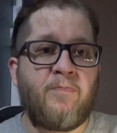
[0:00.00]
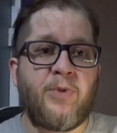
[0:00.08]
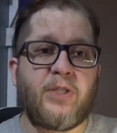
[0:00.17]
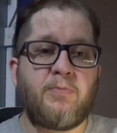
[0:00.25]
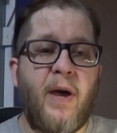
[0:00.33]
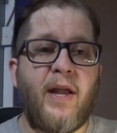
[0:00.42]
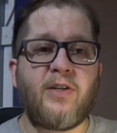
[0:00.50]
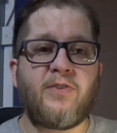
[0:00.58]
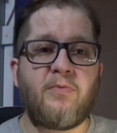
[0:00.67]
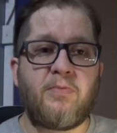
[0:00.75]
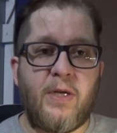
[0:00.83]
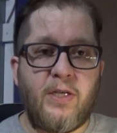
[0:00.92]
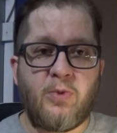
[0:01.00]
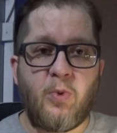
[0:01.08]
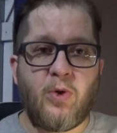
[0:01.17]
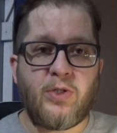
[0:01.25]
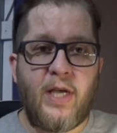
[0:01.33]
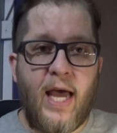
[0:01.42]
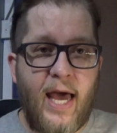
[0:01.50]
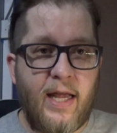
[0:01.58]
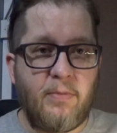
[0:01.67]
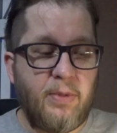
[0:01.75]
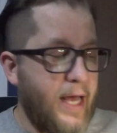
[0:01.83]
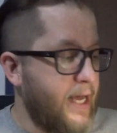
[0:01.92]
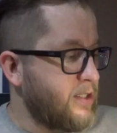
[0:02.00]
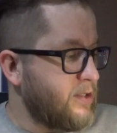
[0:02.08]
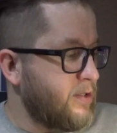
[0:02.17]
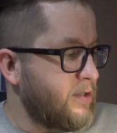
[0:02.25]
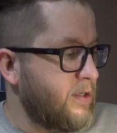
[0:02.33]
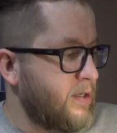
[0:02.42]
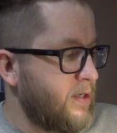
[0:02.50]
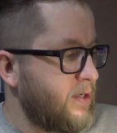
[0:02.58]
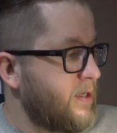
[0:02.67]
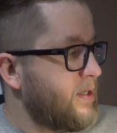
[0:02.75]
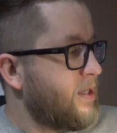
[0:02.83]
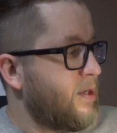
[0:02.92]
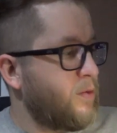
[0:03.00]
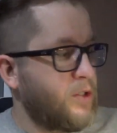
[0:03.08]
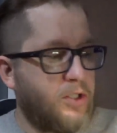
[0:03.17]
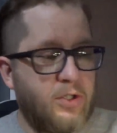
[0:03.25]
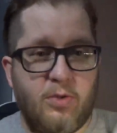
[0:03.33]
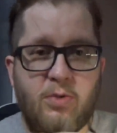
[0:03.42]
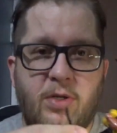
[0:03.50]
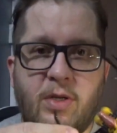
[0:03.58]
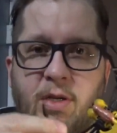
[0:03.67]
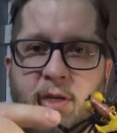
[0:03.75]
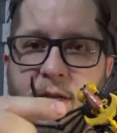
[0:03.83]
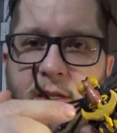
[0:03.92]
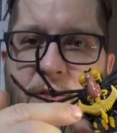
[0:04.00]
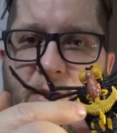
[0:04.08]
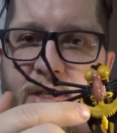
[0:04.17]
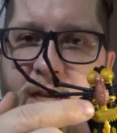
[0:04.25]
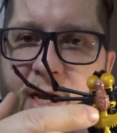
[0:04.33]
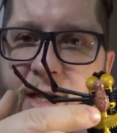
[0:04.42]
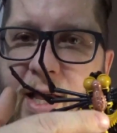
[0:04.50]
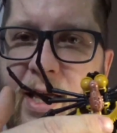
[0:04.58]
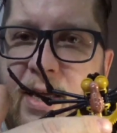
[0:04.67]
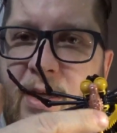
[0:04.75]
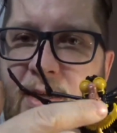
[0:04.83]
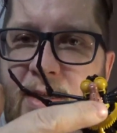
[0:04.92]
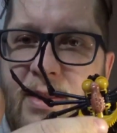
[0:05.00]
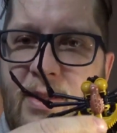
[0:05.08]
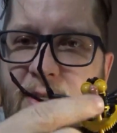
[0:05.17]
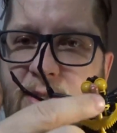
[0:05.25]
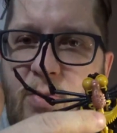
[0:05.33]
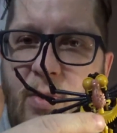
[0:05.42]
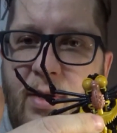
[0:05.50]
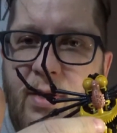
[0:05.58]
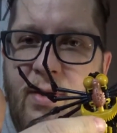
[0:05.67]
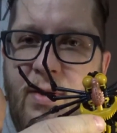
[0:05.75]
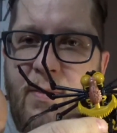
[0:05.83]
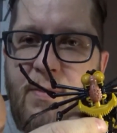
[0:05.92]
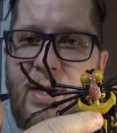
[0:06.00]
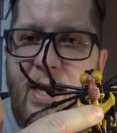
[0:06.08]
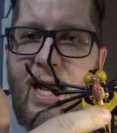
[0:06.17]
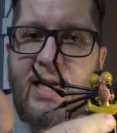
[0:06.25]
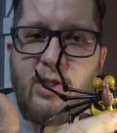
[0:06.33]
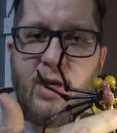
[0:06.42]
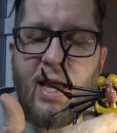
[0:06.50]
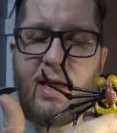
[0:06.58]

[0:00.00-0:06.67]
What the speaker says: The spiders from Beast Wars had a blaster that would shoot. It looked kind of like this one, but it actually